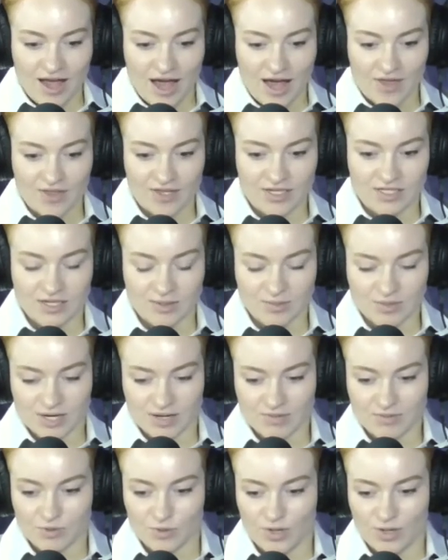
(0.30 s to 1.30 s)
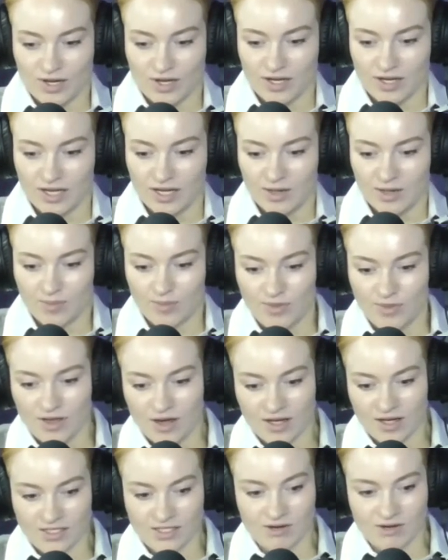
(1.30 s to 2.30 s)
I think sometimes we keep the
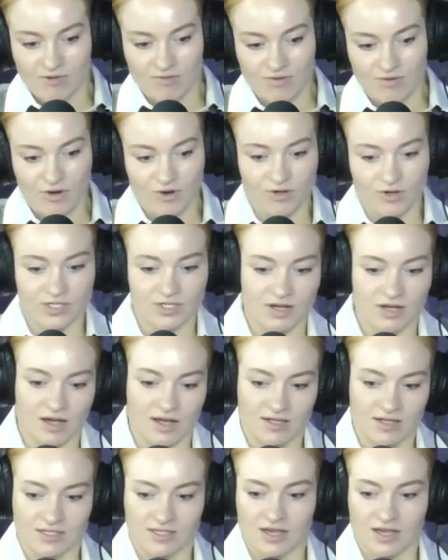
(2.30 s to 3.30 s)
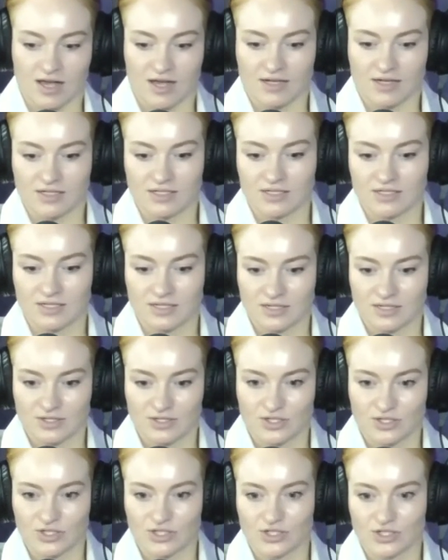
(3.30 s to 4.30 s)
idea of neuroscience and
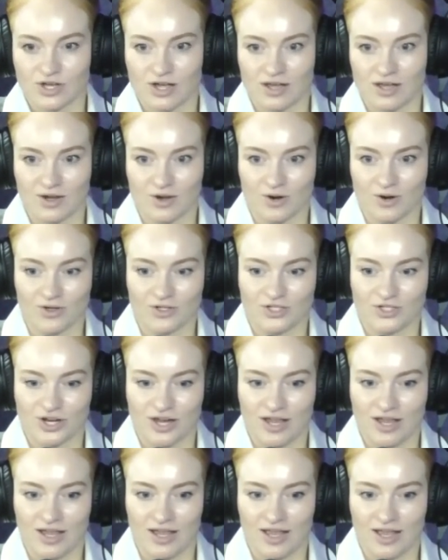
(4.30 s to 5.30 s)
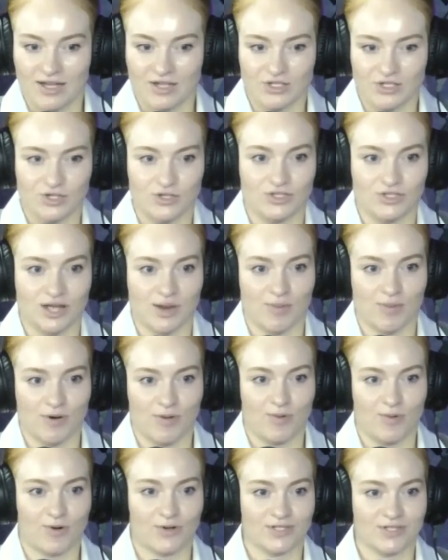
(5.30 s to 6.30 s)
psychology in two
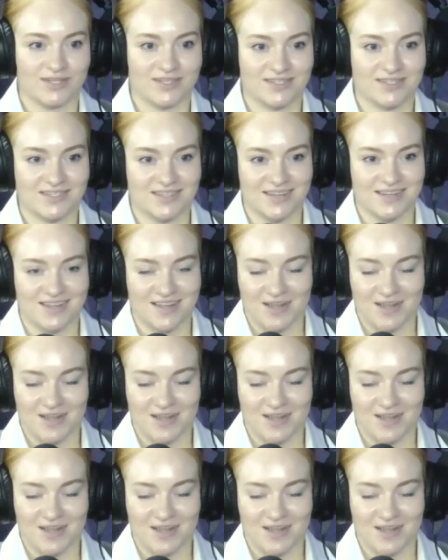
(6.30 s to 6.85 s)
separate boxes,